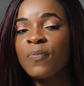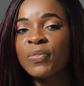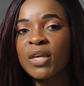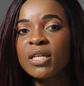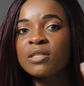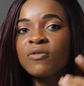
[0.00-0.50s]

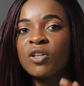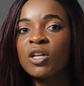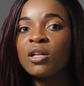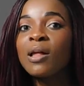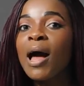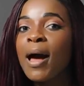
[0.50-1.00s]
things for
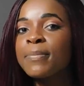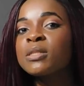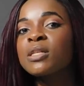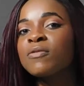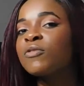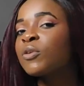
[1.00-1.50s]
collabs,
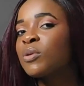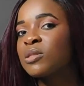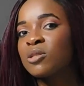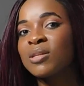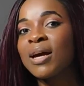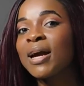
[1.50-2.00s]

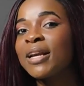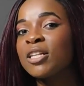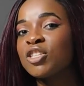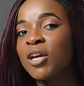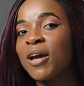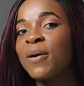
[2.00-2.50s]
influencers, that kind
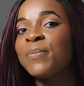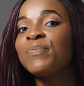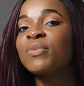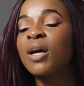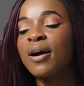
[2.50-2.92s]
of jam.